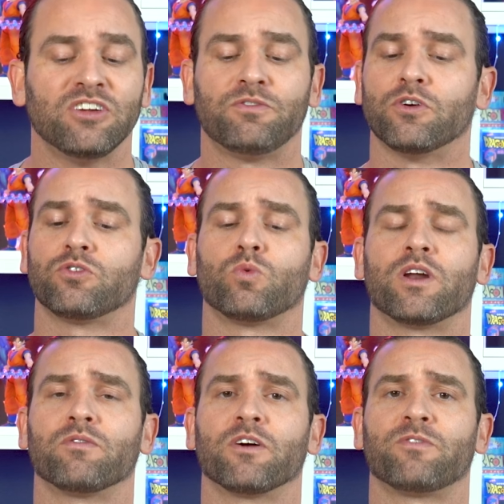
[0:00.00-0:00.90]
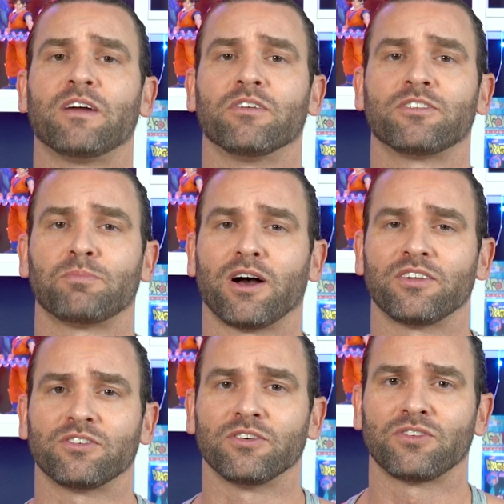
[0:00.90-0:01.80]
G Fuel is one of our favorite
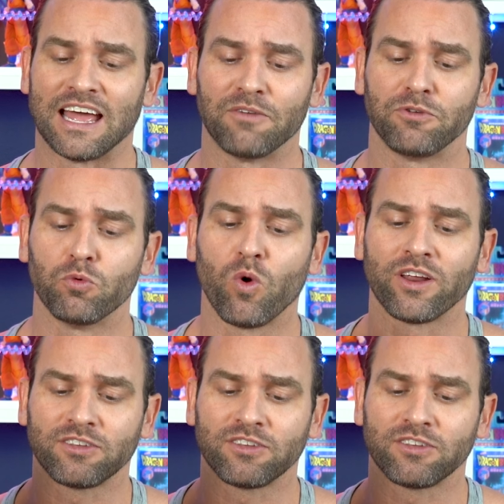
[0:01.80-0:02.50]
sponsors, and if you want to